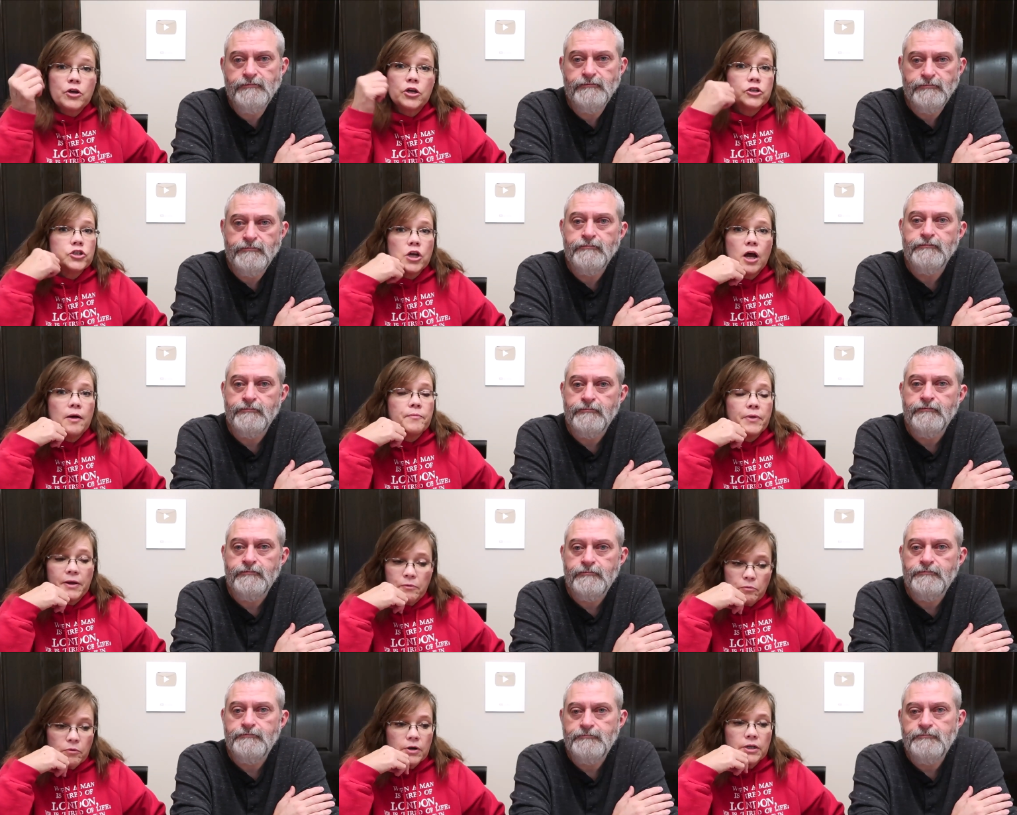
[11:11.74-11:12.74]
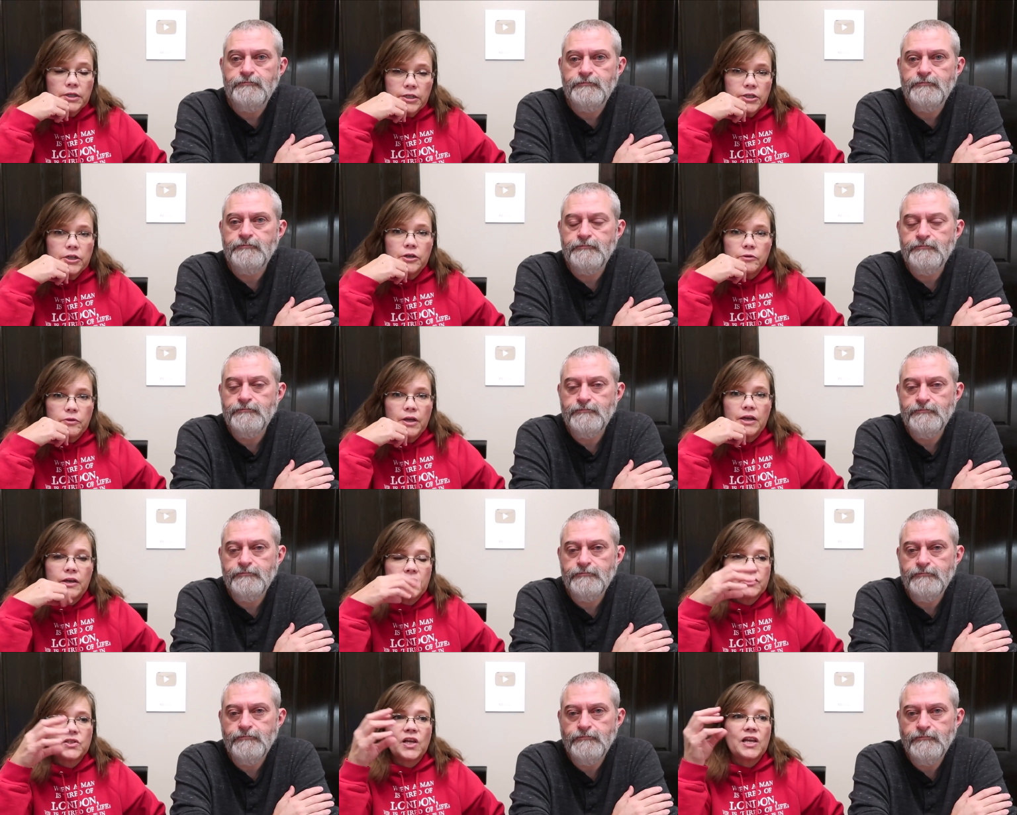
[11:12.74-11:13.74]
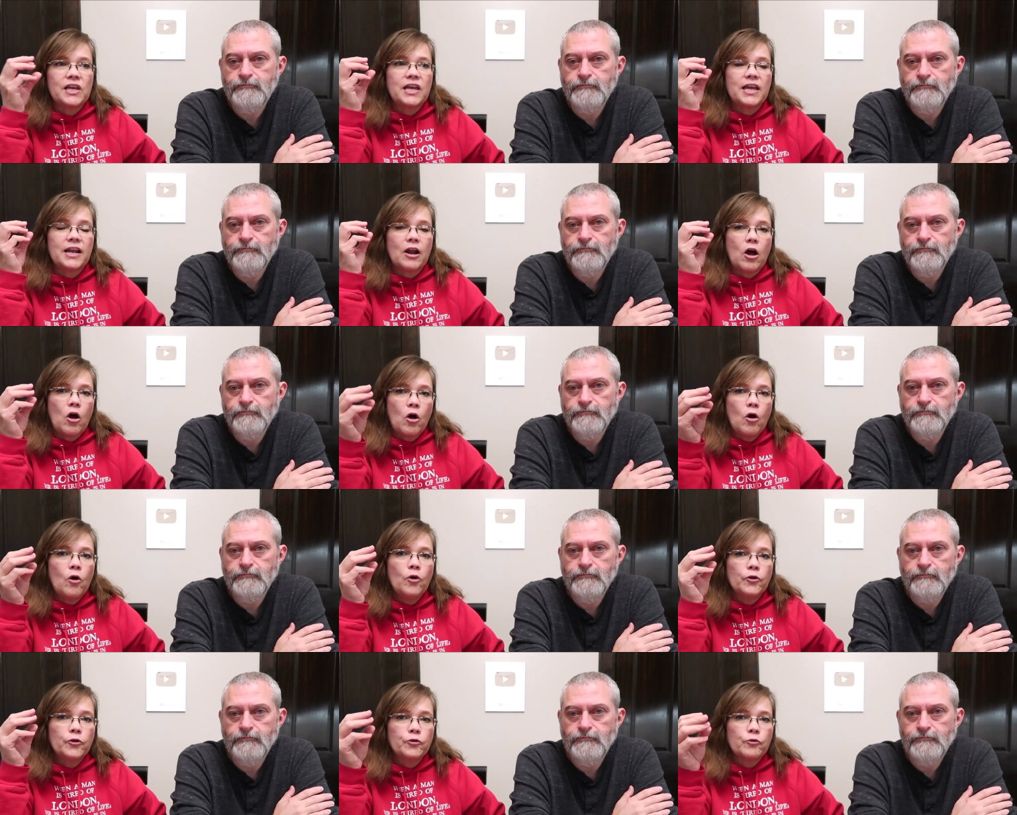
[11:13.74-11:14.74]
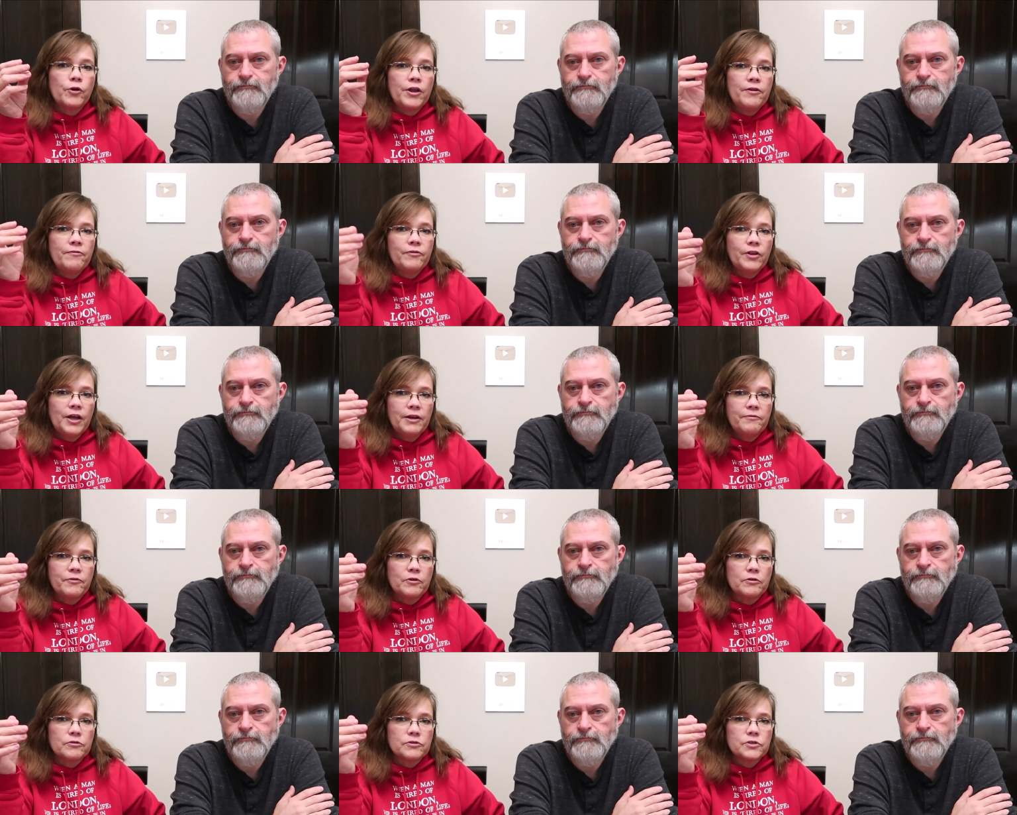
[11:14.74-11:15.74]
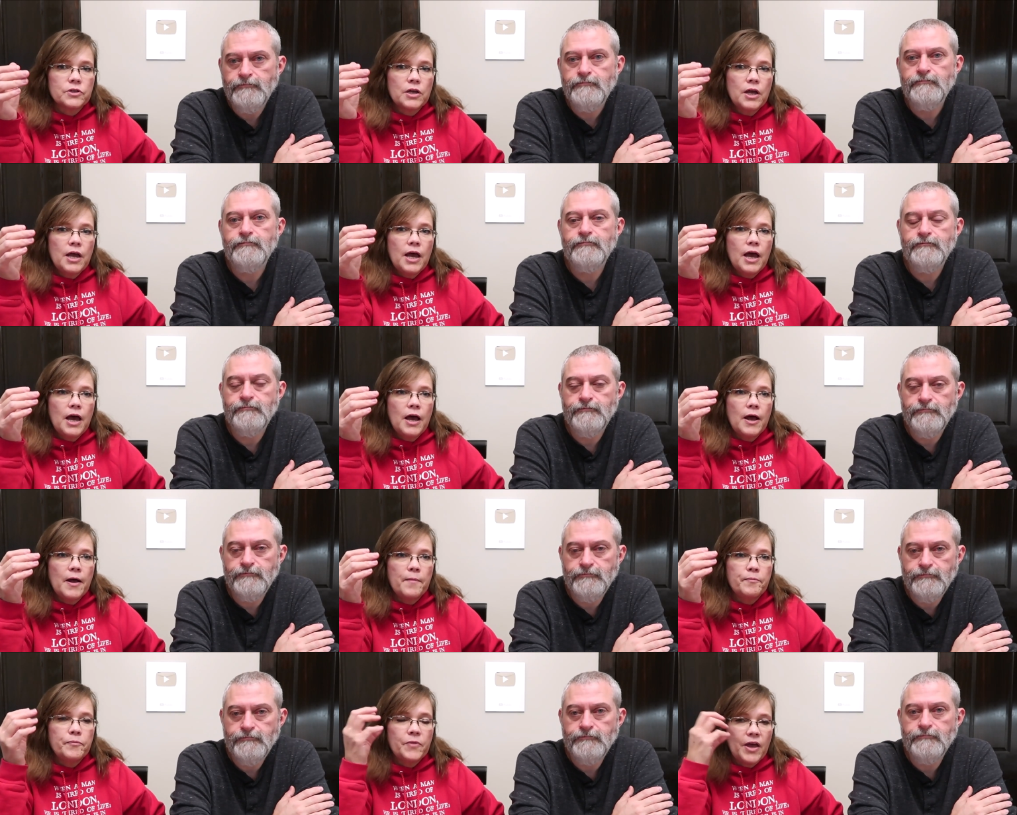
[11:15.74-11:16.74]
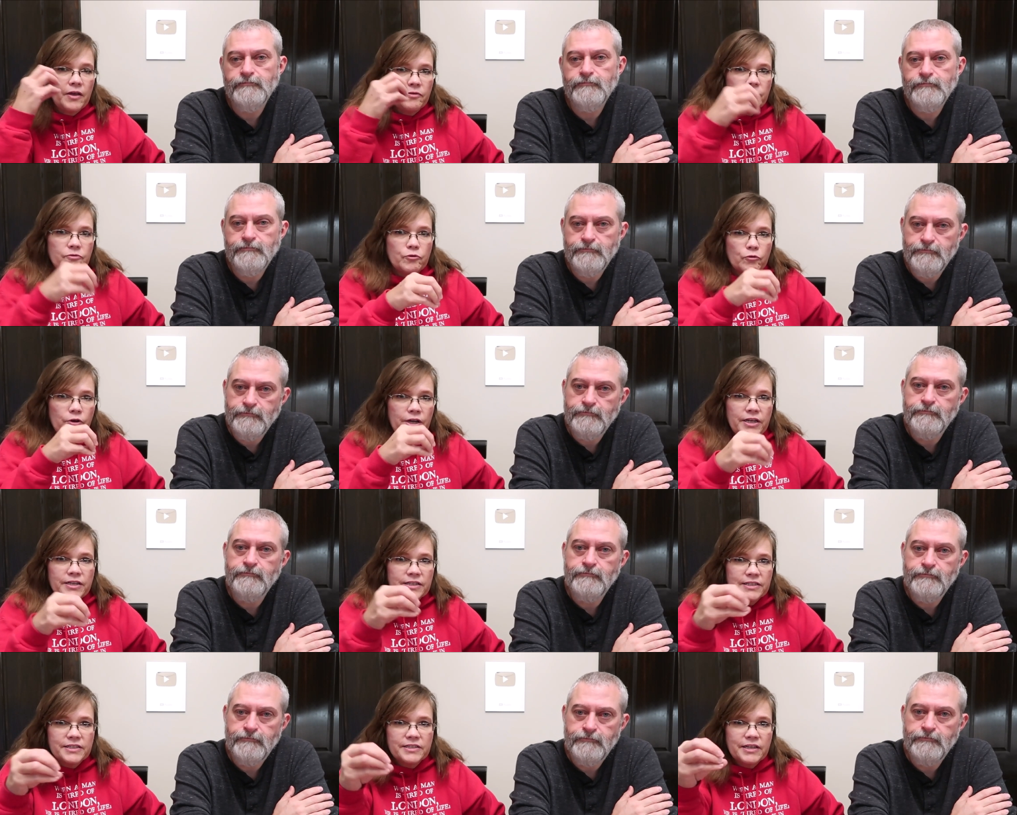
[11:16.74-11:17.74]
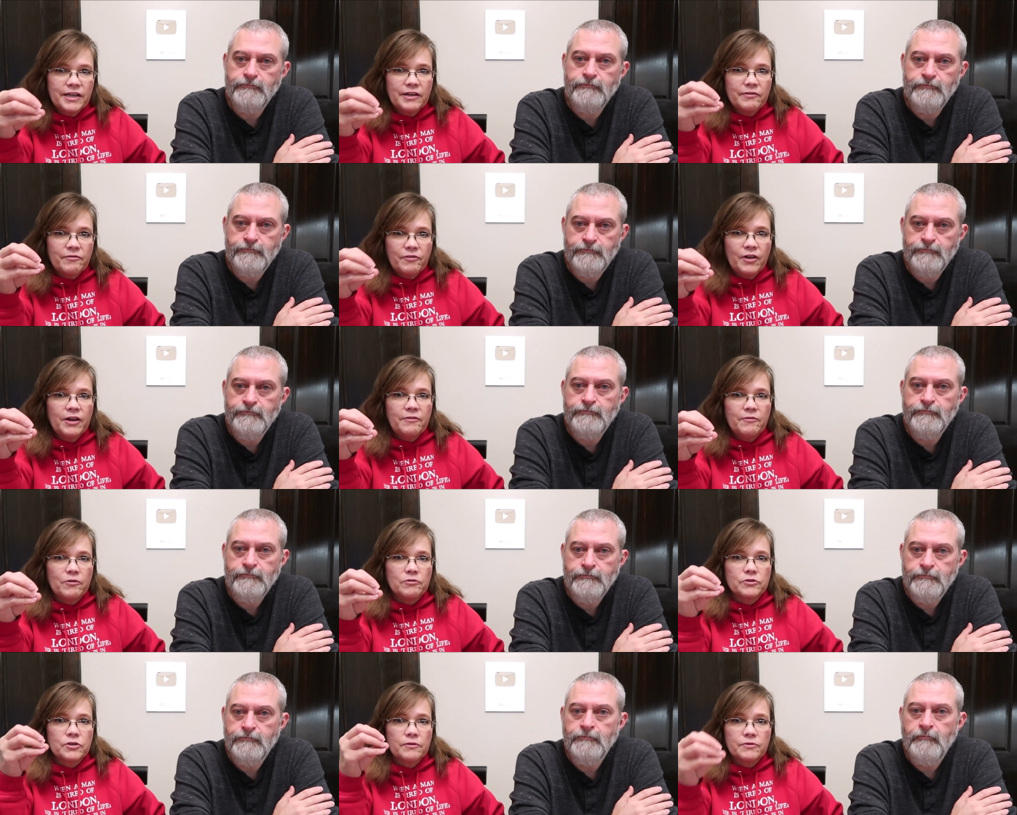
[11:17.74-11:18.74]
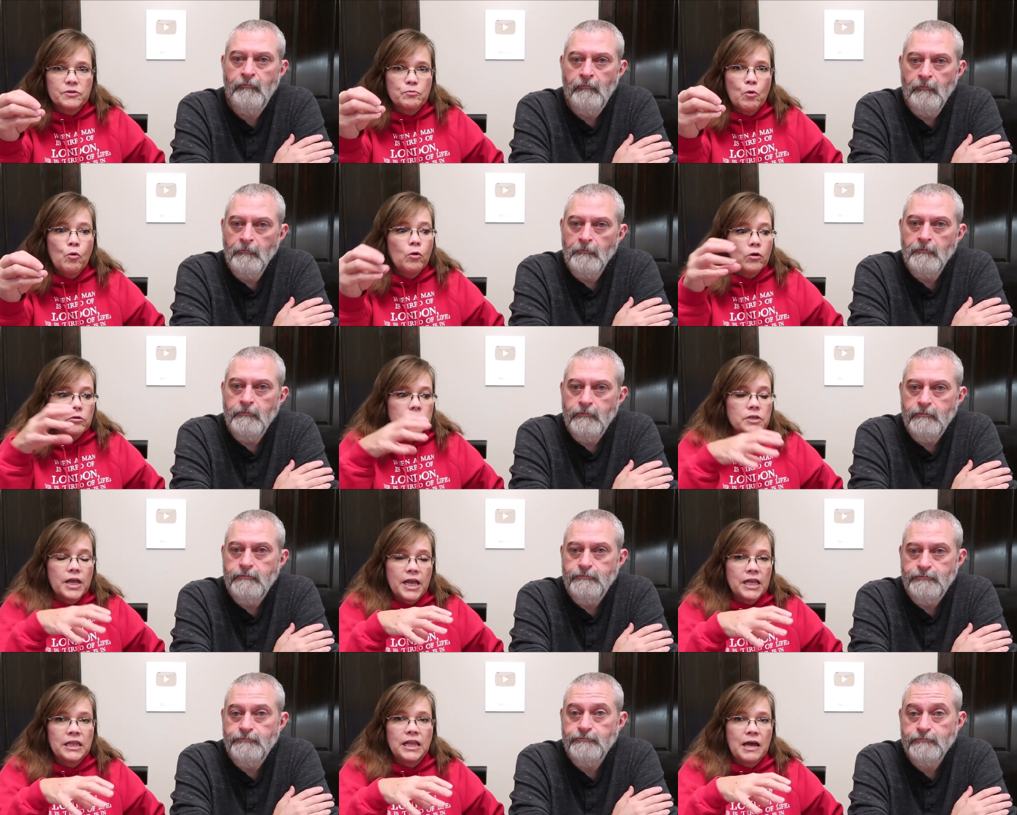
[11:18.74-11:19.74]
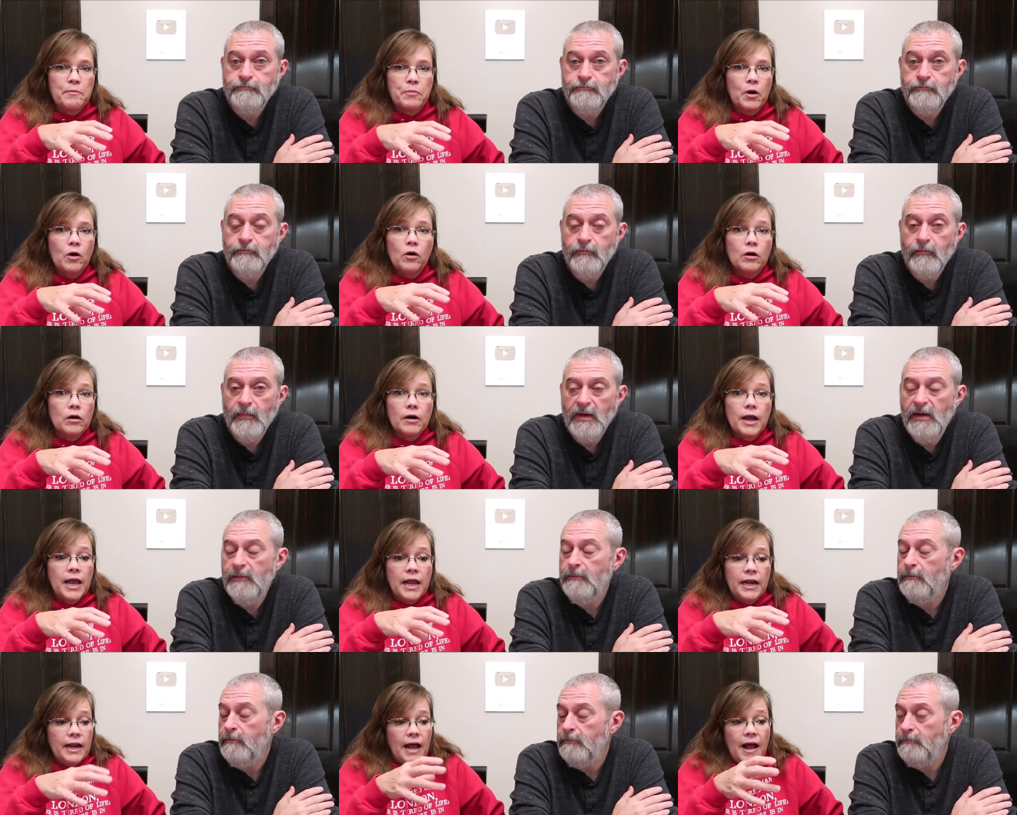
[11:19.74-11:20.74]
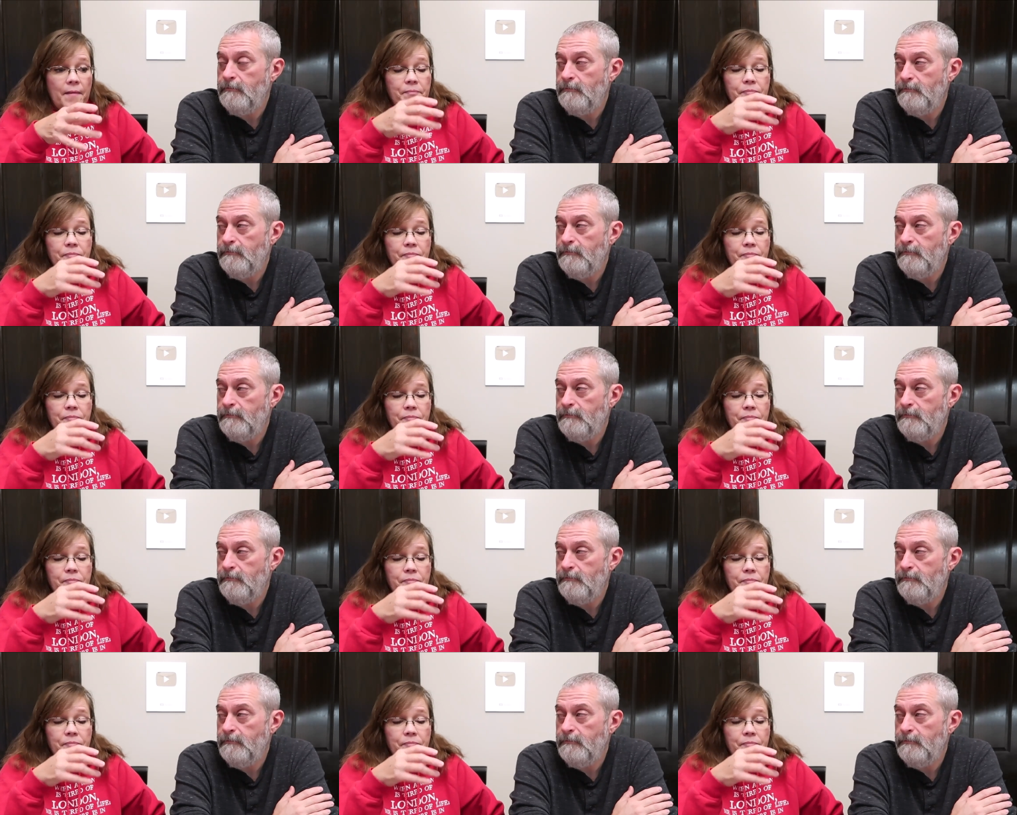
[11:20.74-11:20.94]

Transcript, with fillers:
Speaker 1: a good job. They really do. They because they get all three flavors um, three distinct flavors of s'mores in that bar, yeah. and